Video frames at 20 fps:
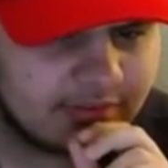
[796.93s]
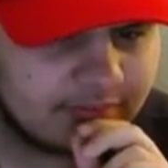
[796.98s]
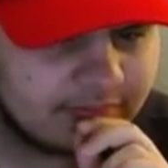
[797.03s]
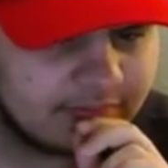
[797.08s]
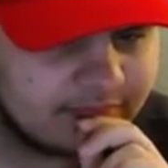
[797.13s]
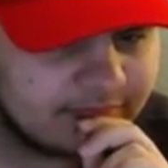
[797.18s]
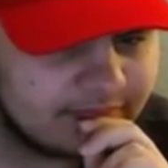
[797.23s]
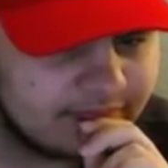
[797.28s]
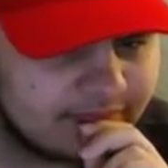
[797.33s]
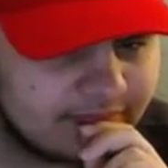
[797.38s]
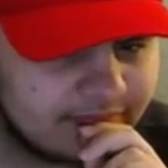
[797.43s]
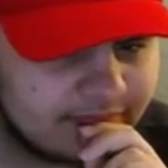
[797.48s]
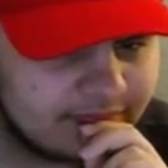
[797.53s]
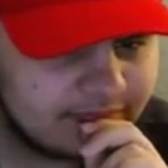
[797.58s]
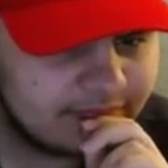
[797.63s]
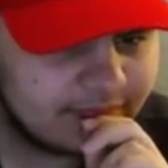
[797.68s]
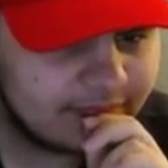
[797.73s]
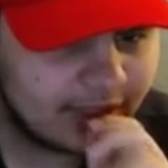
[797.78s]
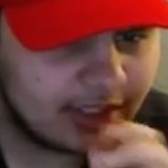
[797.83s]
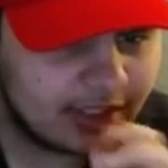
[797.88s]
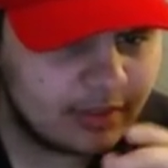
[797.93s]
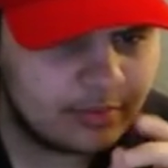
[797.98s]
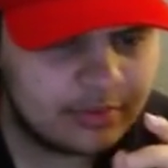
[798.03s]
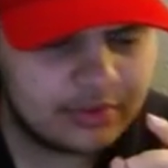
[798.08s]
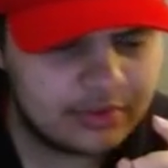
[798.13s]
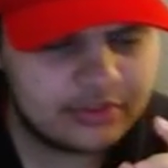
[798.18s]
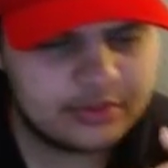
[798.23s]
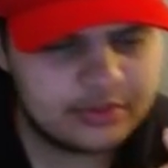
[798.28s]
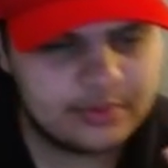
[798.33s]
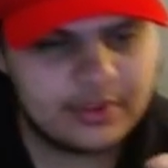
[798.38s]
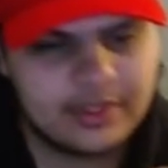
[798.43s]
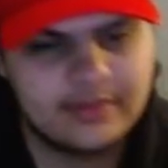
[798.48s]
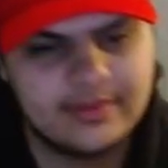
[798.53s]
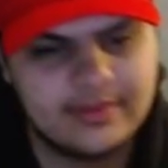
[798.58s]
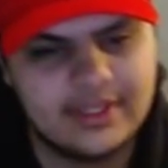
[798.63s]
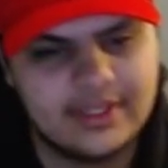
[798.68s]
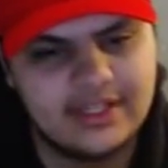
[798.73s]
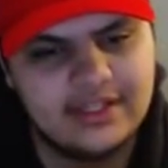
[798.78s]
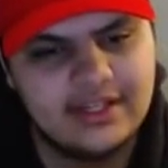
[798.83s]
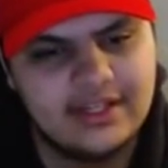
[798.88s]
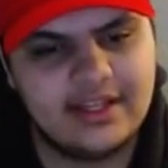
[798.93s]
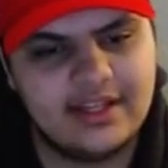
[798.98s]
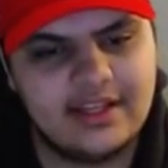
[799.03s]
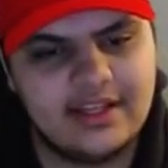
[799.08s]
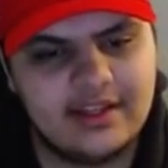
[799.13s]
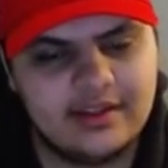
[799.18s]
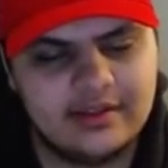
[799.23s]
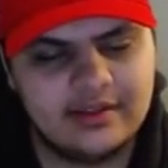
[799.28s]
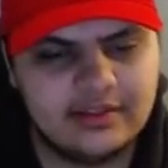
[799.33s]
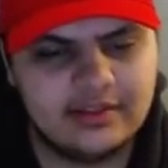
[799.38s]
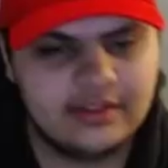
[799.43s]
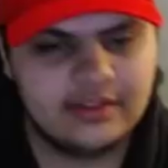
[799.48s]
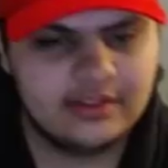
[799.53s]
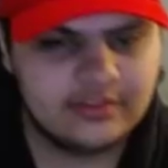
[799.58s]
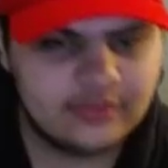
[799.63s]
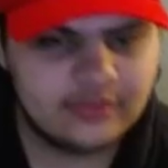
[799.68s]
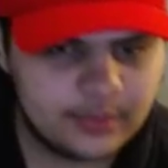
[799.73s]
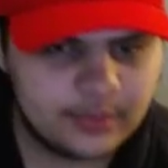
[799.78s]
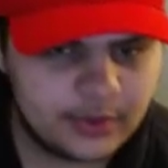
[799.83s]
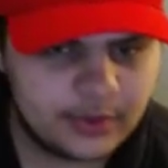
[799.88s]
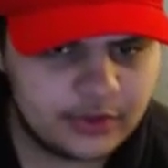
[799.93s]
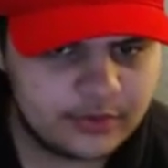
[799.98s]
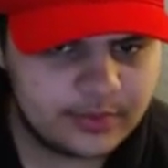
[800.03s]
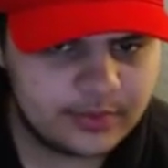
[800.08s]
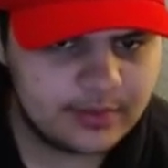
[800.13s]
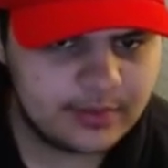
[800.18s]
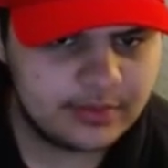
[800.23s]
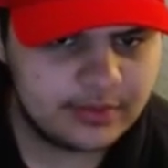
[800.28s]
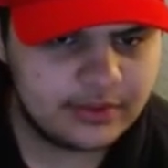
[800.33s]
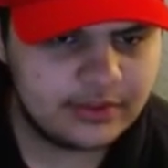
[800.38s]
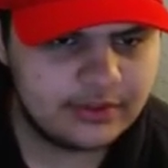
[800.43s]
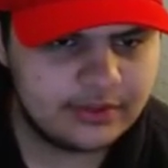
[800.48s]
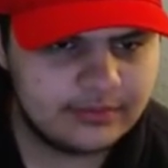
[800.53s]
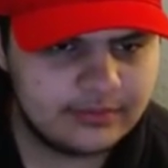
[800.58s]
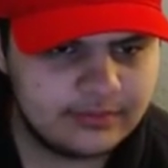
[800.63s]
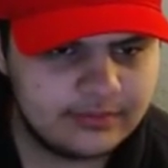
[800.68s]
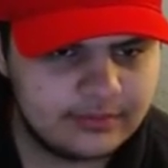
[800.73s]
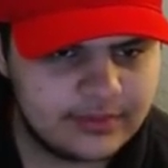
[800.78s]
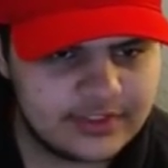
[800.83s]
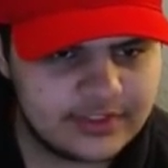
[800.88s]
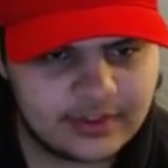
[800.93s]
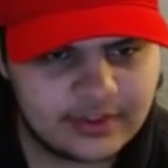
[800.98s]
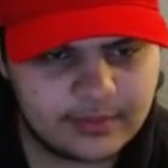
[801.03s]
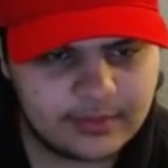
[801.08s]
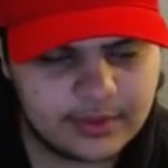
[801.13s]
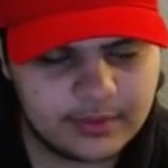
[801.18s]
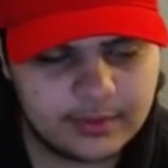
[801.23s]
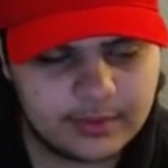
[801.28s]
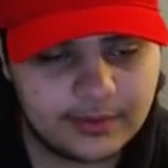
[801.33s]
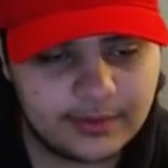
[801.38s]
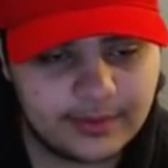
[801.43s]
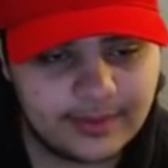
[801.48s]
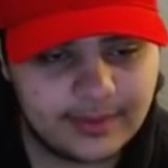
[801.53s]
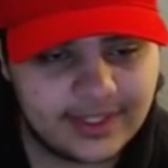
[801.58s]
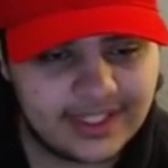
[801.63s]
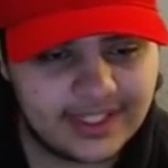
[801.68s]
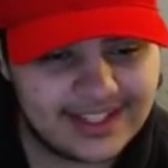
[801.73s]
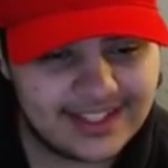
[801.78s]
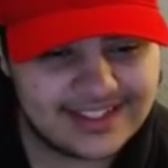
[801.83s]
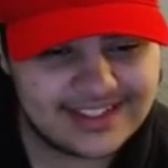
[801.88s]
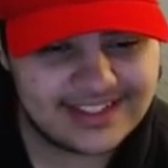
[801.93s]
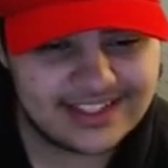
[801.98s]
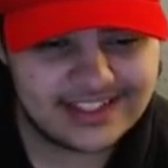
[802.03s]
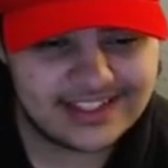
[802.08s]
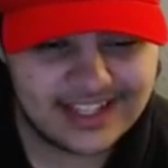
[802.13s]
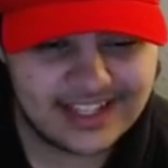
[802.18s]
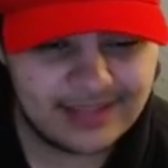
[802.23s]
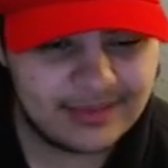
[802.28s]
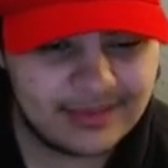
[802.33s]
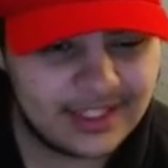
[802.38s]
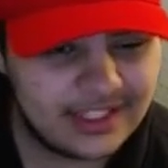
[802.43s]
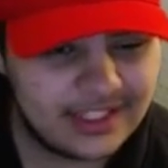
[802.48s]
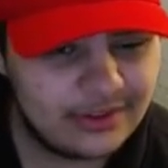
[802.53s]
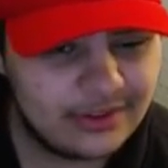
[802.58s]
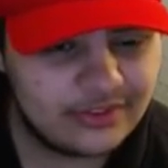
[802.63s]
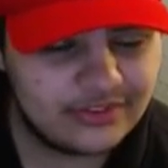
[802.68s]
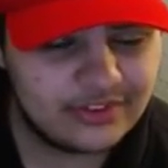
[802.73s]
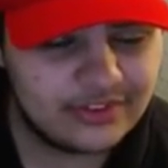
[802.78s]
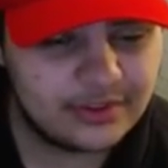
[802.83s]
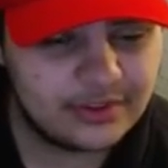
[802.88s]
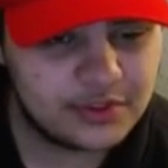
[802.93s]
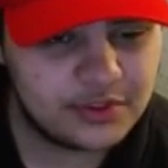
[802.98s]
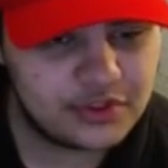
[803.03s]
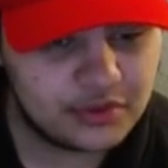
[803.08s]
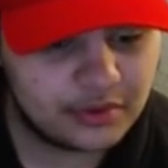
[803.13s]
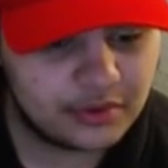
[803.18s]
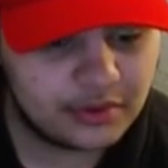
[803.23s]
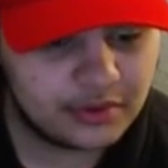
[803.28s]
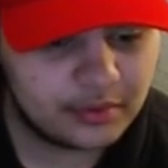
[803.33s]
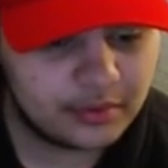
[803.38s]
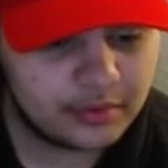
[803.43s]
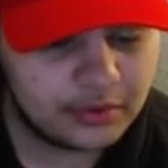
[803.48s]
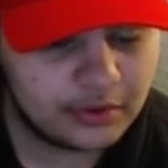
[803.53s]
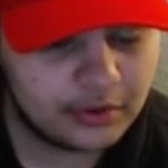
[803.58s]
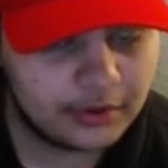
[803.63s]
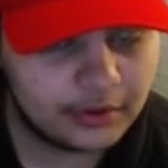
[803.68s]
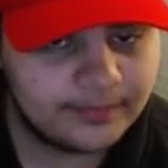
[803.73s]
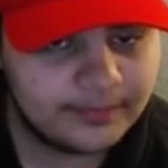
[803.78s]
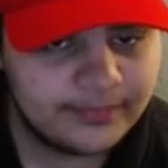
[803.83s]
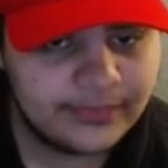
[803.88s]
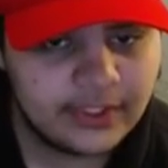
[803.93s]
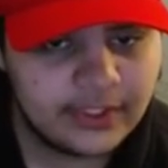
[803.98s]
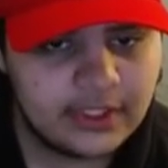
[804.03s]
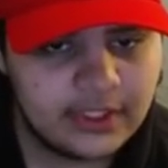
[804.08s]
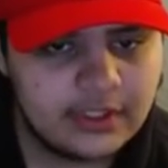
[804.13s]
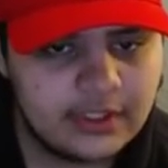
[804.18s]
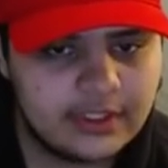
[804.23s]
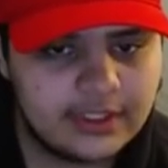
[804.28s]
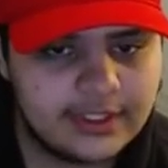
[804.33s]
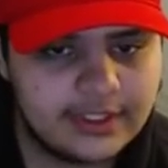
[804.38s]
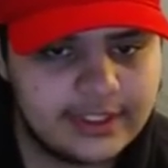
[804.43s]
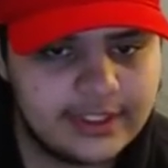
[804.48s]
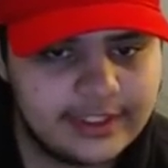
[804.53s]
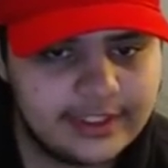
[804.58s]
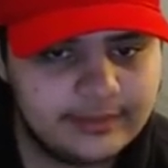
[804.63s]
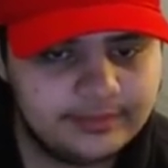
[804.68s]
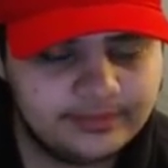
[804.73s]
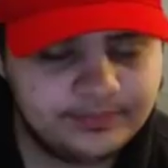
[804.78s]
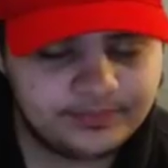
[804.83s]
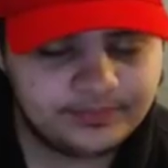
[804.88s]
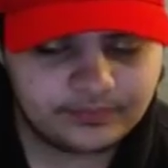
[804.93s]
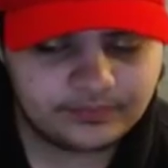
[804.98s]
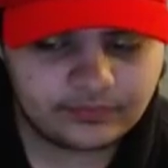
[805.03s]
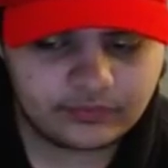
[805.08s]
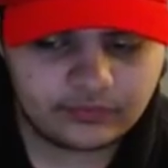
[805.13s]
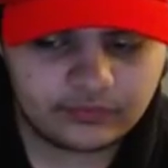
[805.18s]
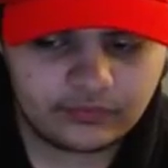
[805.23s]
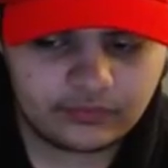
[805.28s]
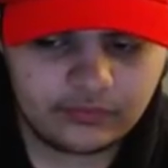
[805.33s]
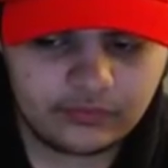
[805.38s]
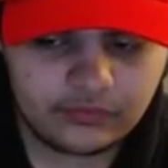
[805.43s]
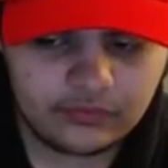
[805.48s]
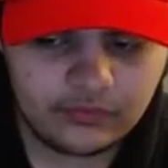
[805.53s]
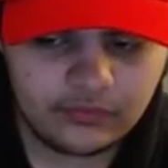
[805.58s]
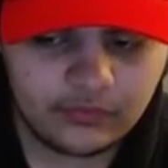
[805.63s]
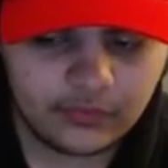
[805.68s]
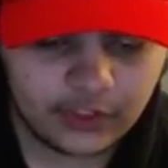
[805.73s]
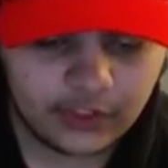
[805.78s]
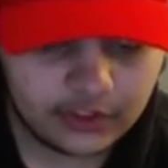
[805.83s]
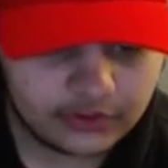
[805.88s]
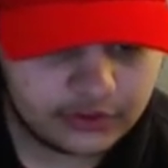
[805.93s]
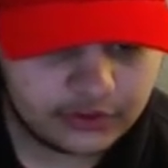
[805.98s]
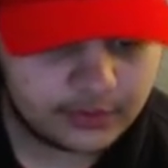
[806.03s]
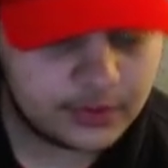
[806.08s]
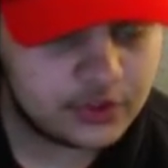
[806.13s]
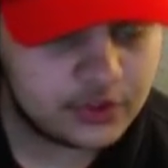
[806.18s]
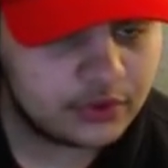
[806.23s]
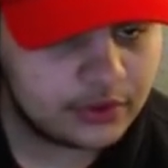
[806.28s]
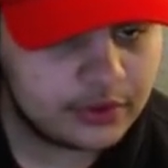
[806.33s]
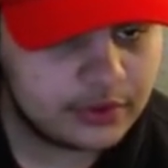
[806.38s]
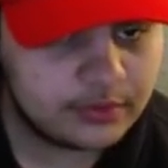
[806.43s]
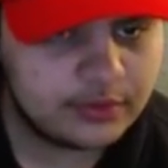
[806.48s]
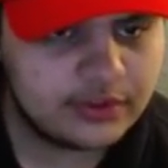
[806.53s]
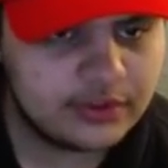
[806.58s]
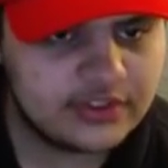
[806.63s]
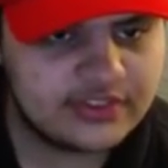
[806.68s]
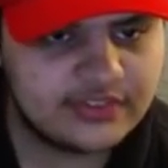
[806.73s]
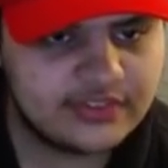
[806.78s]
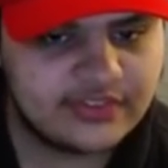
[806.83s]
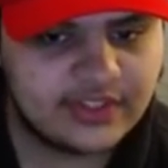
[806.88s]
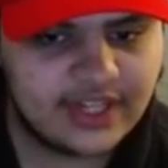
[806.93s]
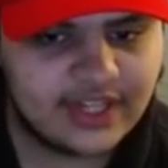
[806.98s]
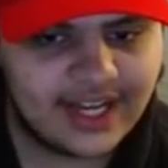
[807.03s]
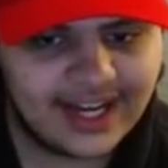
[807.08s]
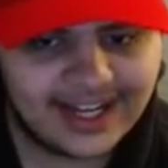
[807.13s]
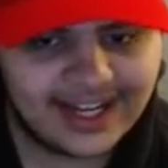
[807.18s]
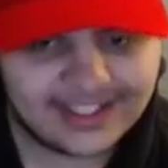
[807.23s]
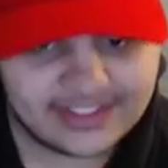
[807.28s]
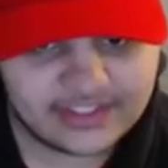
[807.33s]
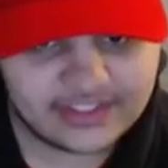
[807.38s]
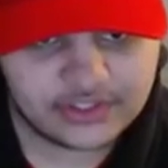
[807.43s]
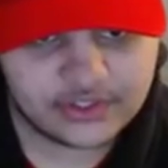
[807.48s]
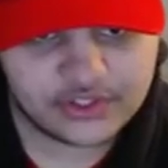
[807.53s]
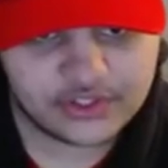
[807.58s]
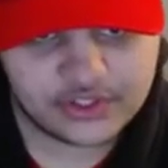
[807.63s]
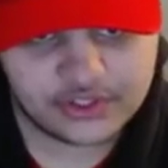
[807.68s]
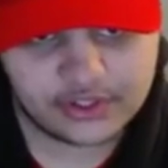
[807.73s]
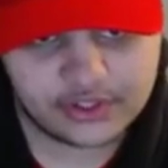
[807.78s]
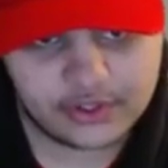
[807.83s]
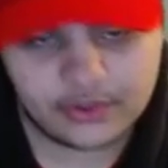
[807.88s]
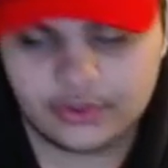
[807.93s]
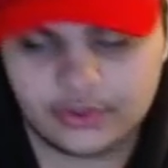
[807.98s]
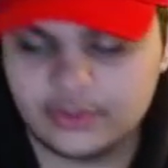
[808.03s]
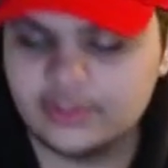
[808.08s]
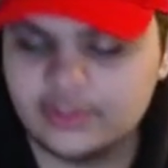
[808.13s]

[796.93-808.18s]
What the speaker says: Michael Brooks will probably be at an A for most people, but some people put him at an S. Same thing goes for the Majority Report. The Majority Report is a very high-tier show.